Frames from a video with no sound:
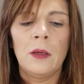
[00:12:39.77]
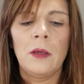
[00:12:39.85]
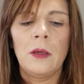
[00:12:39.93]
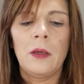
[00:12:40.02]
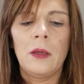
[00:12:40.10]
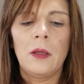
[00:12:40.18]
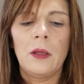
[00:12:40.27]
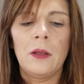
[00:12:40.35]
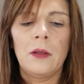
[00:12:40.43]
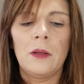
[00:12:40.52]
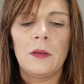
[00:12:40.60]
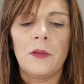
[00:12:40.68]

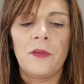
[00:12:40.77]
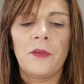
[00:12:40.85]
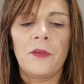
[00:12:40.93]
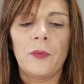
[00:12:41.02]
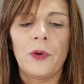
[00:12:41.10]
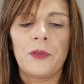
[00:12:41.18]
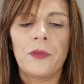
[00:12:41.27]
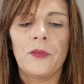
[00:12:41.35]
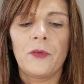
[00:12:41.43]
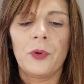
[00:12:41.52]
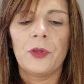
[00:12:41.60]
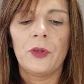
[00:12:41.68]
And this is what
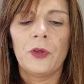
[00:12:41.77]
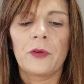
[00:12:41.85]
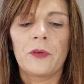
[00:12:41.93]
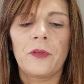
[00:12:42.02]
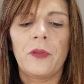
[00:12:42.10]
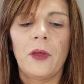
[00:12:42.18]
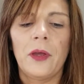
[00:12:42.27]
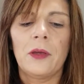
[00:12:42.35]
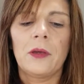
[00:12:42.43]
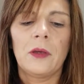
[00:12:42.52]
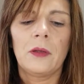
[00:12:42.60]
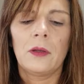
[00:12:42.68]
this one looks
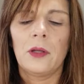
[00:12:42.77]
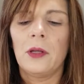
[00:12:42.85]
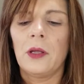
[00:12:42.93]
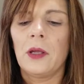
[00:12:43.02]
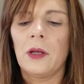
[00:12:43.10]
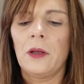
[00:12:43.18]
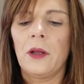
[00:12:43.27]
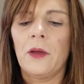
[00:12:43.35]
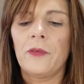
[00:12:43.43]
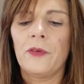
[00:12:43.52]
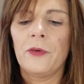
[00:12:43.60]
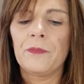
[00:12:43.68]
like. I didn't get
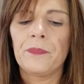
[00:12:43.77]
enough.